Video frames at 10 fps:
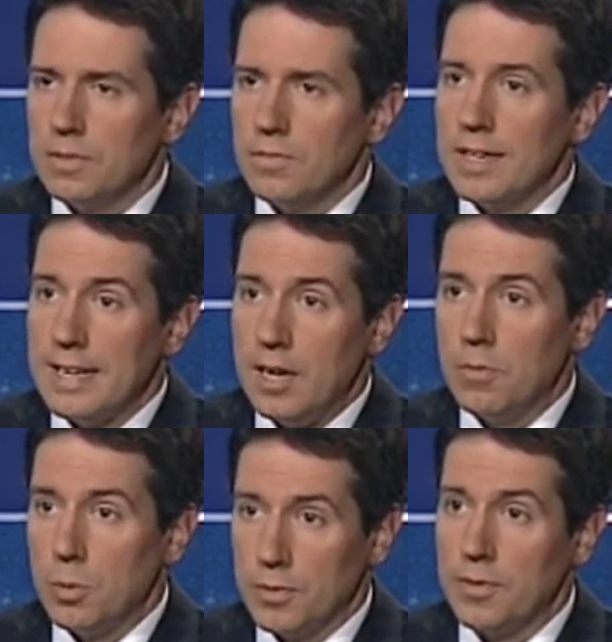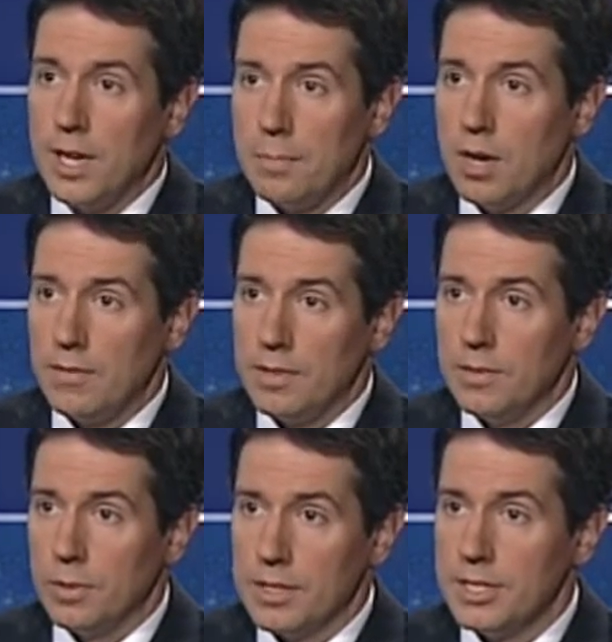right now I work for a
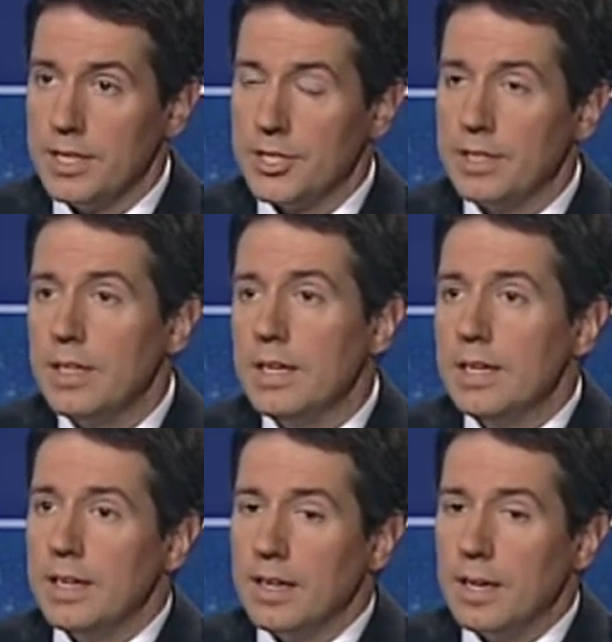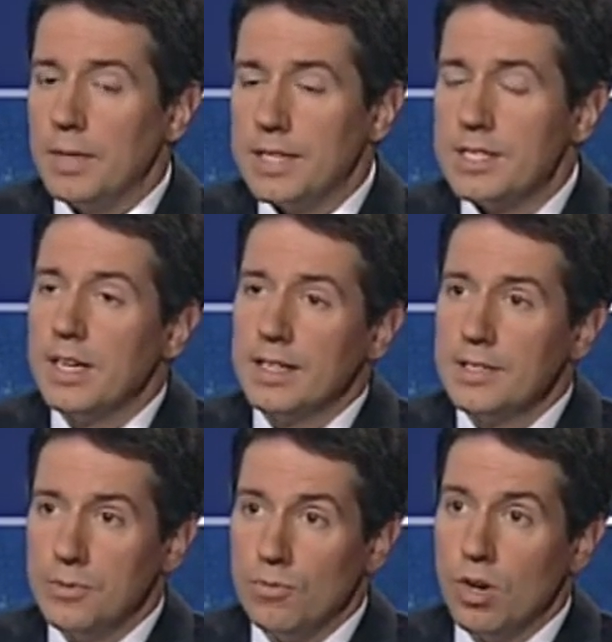nonprofit organization. I
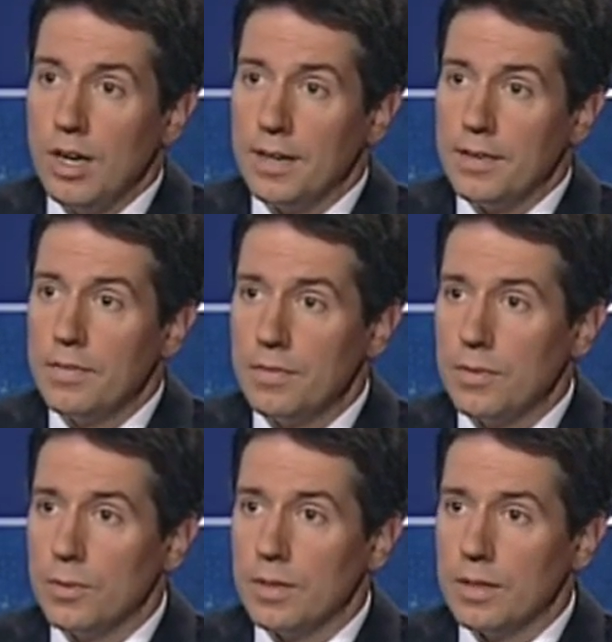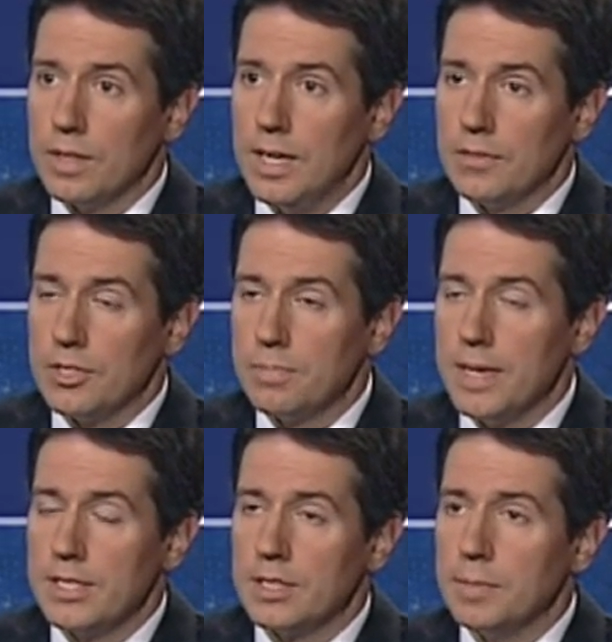decided to run for Congress
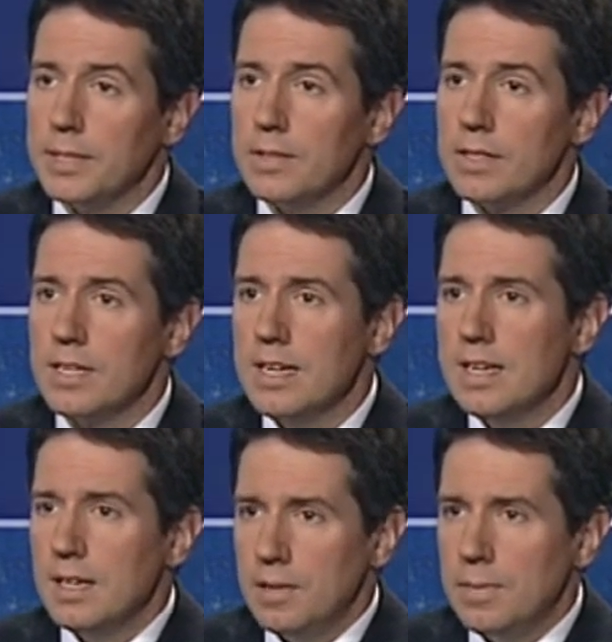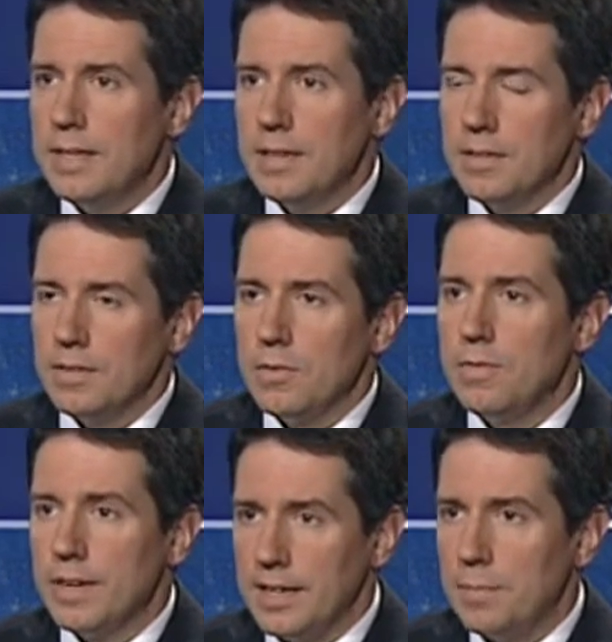basically because I've been getting a
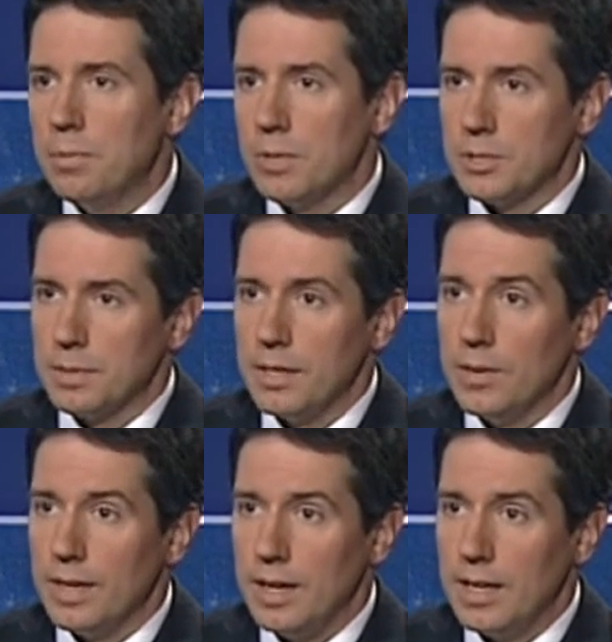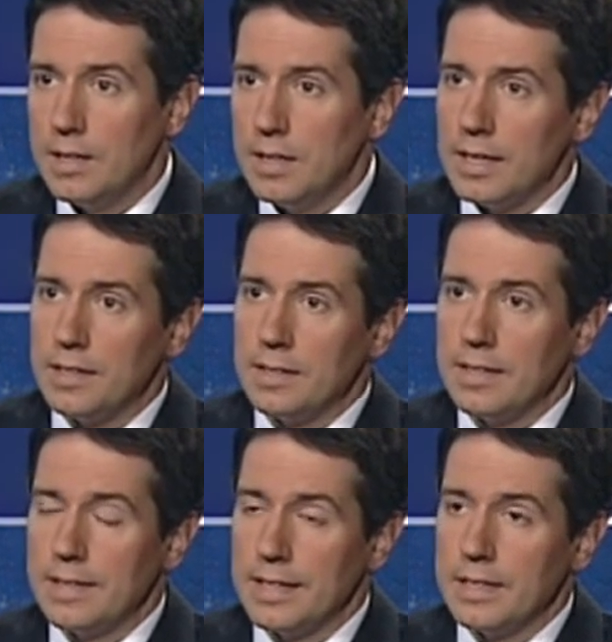little fed up with what's been going on. I
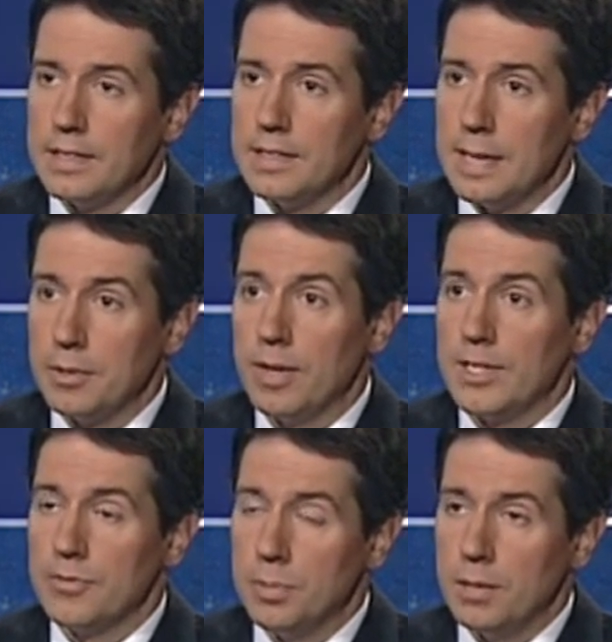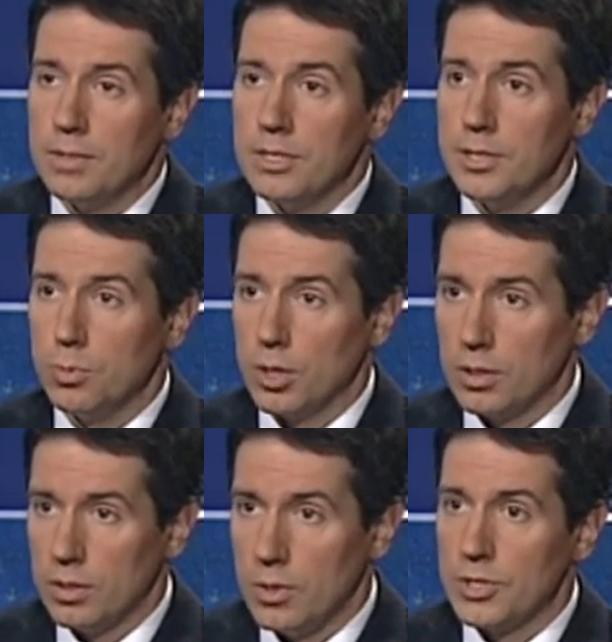think the Democrats and Republicans need to
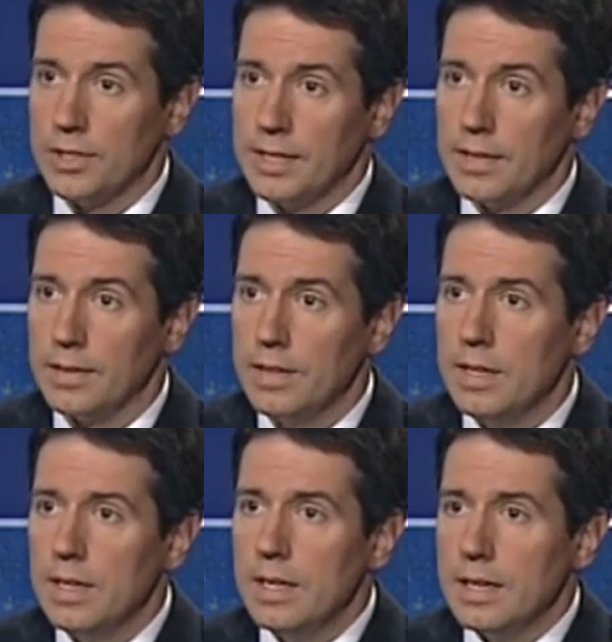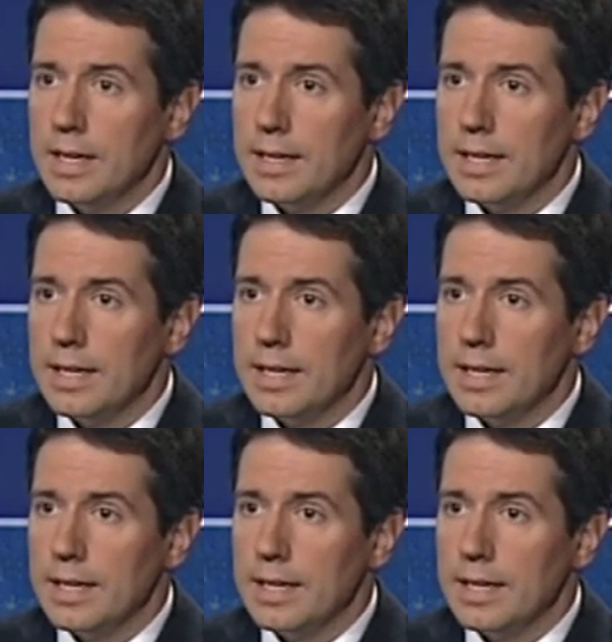work closer together, and